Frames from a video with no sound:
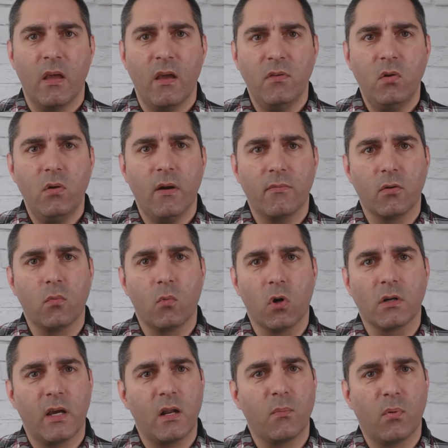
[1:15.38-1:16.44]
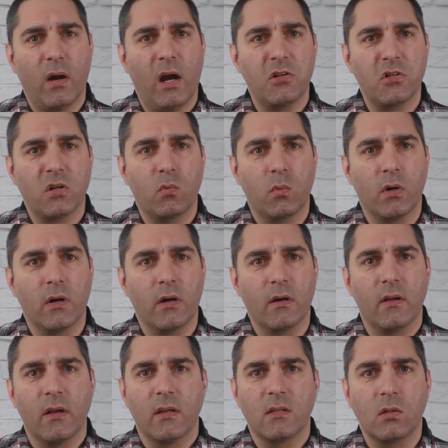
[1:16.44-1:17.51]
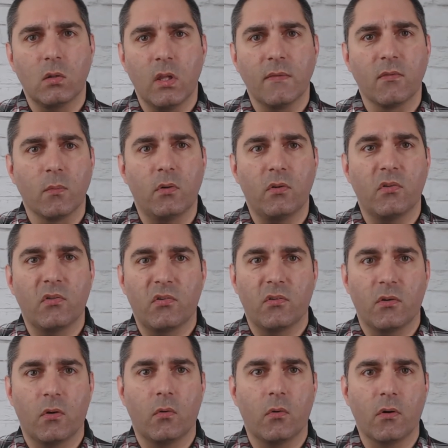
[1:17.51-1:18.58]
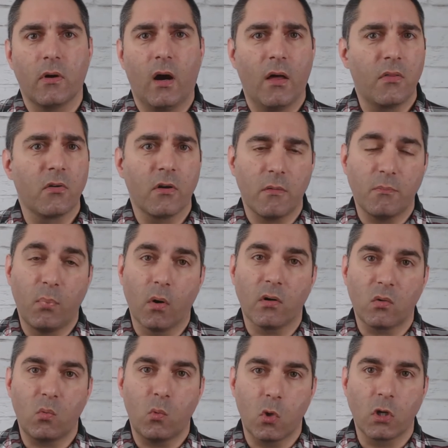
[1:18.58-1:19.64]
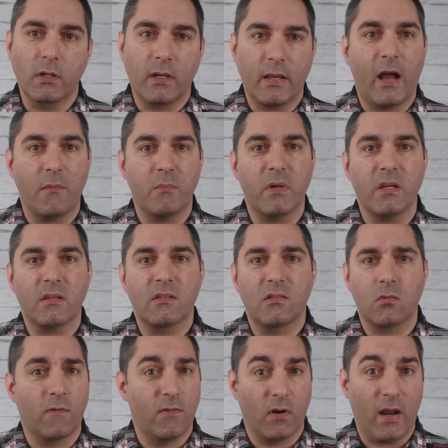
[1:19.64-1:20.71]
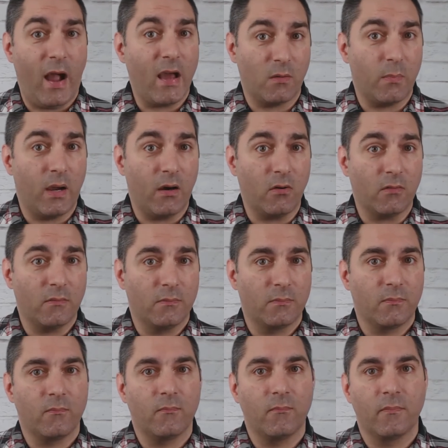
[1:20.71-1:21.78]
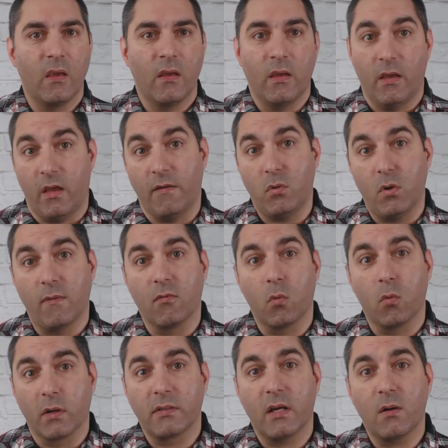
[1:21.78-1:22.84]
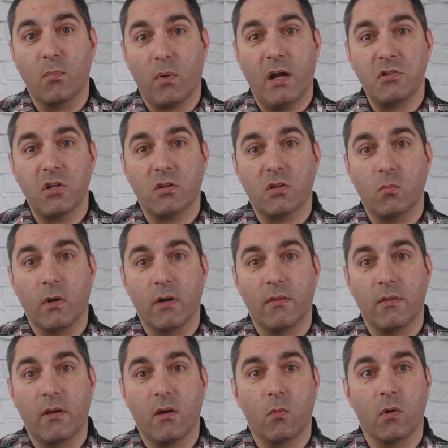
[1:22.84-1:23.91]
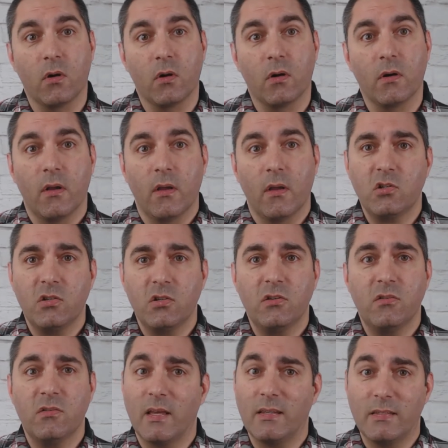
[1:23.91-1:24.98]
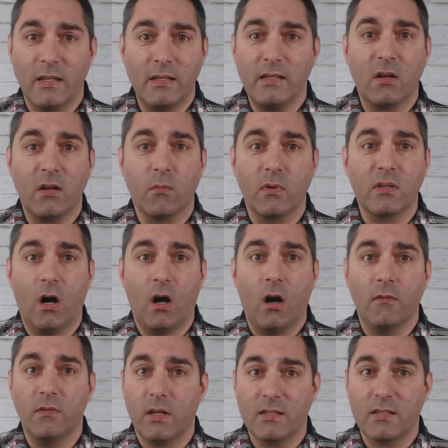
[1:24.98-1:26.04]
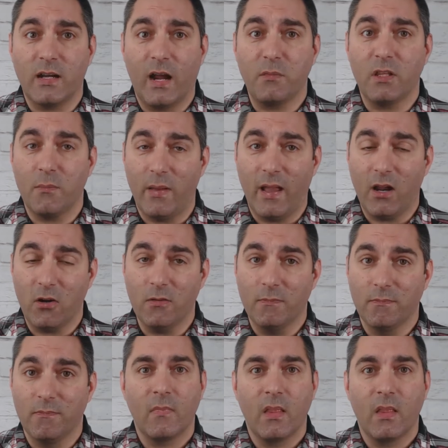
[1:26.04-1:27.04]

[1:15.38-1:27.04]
Have you ever worked on a project where deliverables or other important work got missed or forgotten about? Have you ever worked on a project where there were issues that didn't get resolved in a timely manner?